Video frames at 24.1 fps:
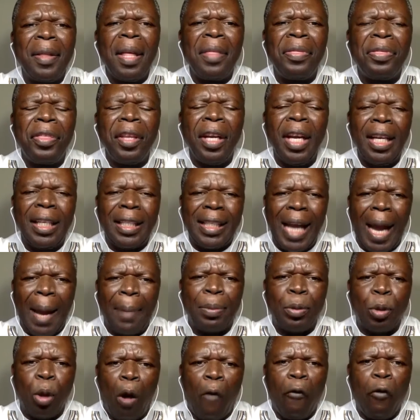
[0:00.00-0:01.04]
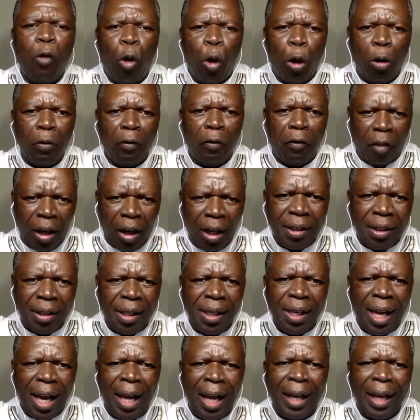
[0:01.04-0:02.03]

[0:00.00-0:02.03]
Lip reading: the three types of conflicts,